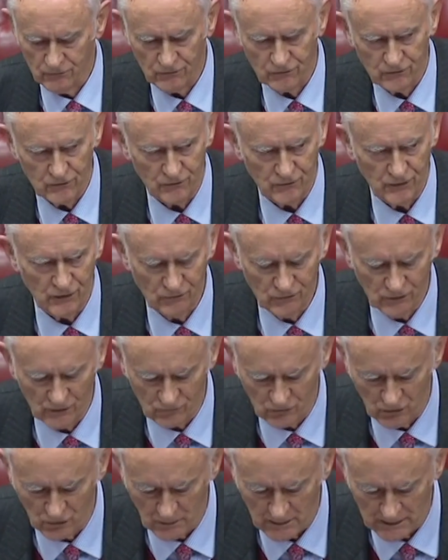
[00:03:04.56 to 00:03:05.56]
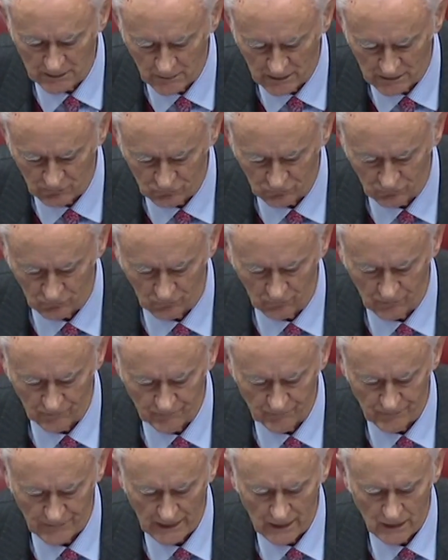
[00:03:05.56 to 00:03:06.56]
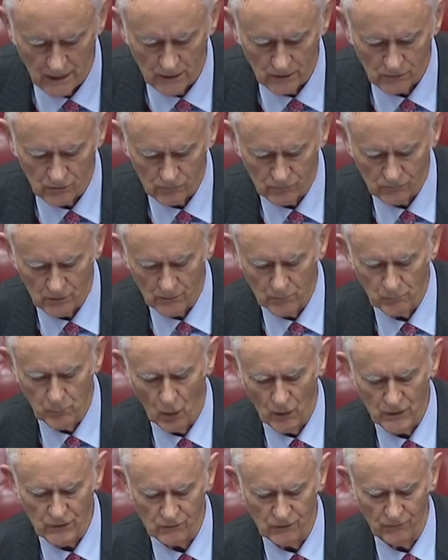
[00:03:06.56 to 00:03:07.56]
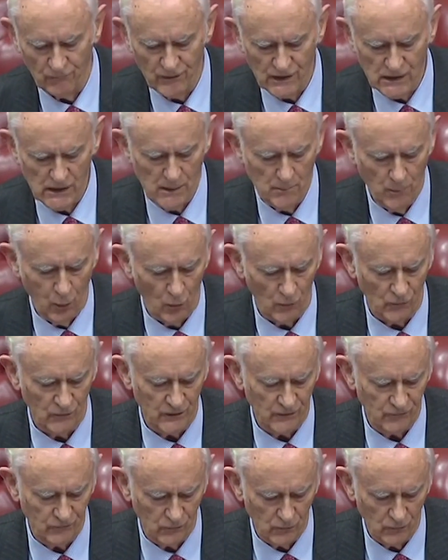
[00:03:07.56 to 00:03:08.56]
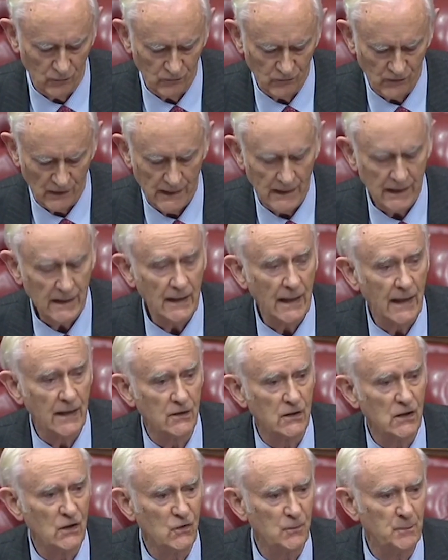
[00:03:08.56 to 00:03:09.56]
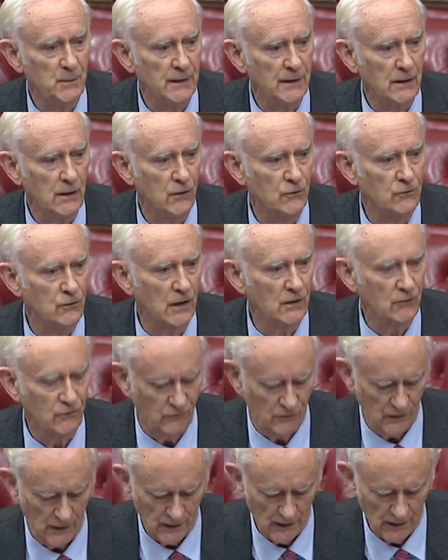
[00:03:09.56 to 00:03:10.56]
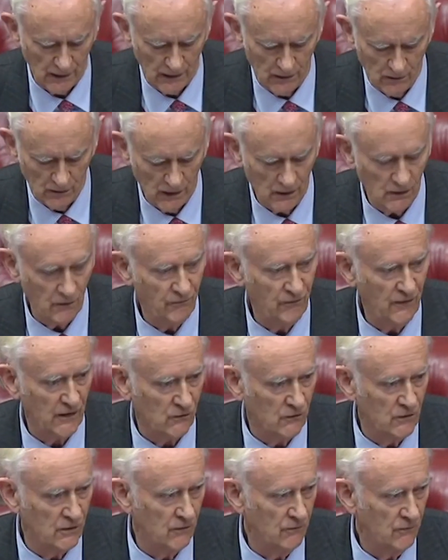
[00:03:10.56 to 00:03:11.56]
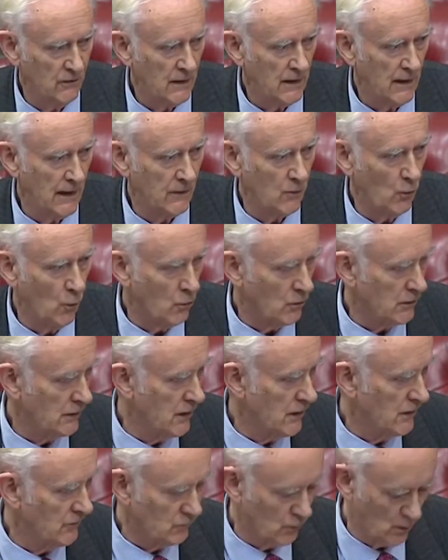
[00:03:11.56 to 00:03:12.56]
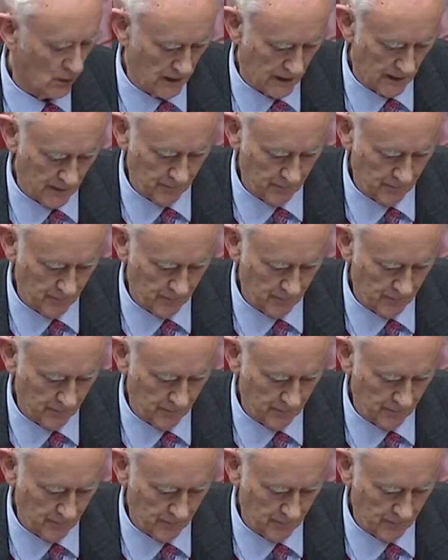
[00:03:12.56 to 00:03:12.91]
statistics that have been mentioned can point to very important issues and need to be addressed in an effective and organised way.